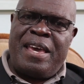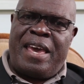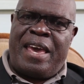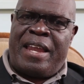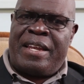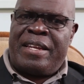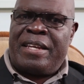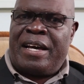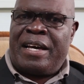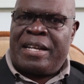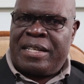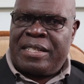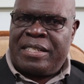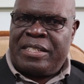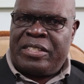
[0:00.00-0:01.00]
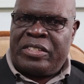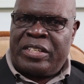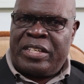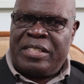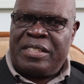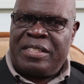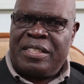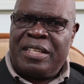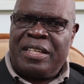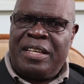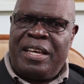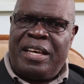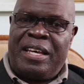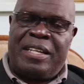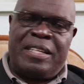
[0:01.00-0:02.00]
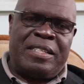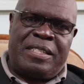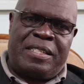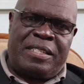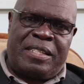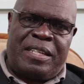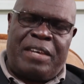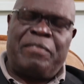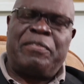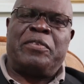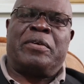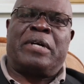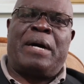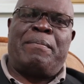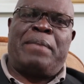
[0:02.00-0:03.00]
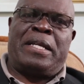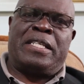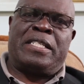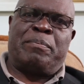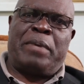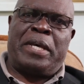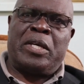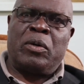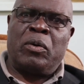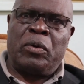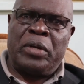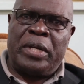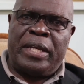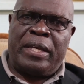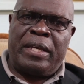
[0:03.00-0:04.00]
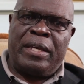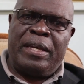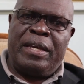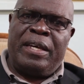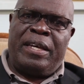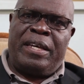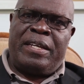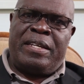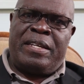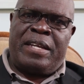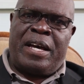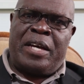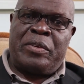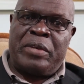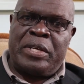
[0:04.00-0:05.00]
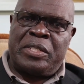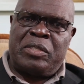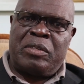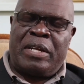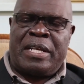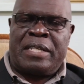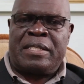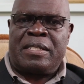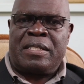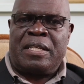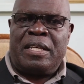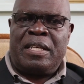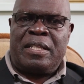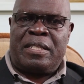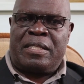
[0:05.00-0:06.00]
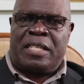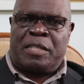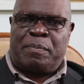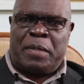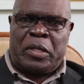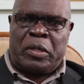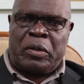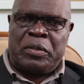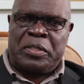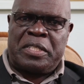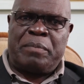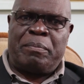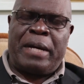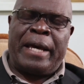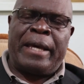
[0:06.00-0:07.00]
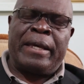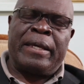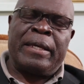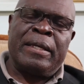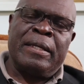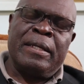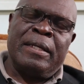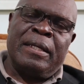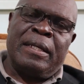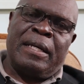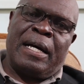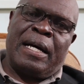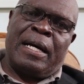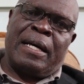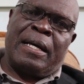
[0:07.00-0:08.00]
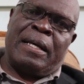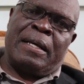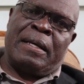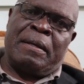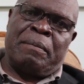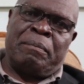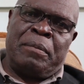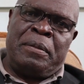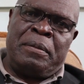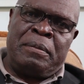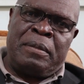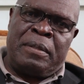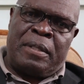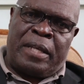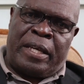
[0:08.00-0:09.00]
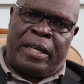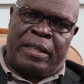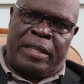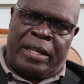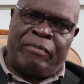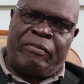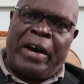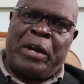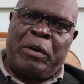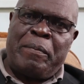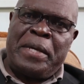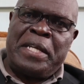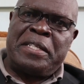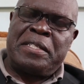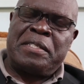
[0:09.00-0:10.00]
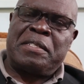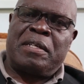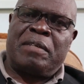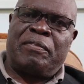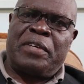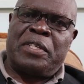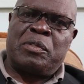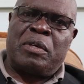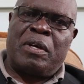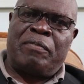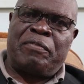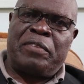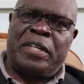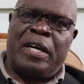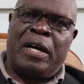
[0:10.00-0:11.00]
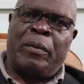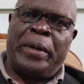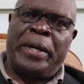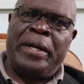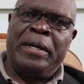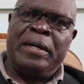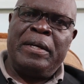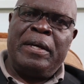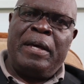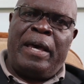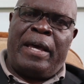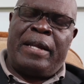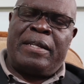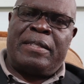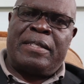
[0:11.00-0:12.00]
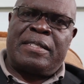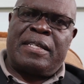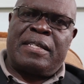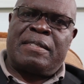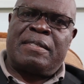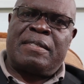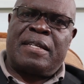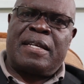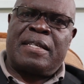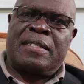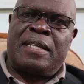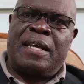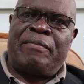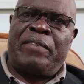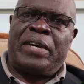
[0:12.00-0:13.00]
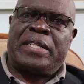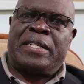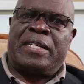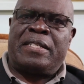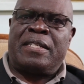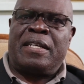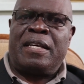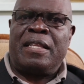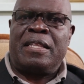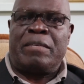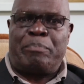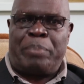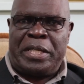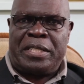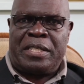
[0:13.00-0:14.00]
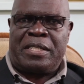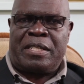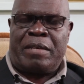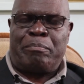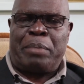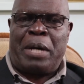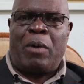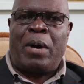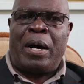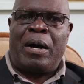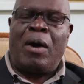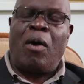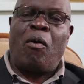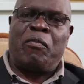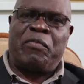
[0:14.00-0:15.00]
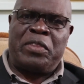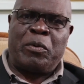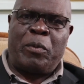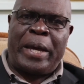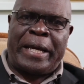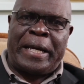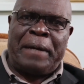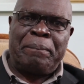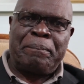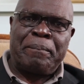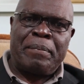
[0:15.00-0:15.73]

and RTGS, and a few companies paying wholly in US dollars. This has been caused by the environment itself, as you are fully aware, and this has seriously affected the purchasing power of the worker.